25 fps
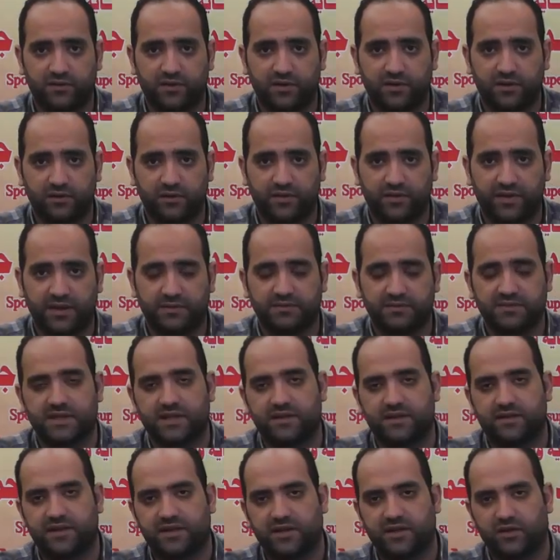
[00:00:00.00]
follow them till
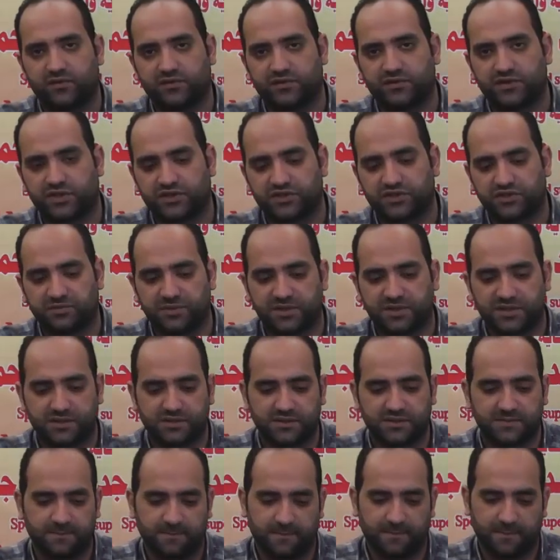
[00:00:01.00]
the day of judgment.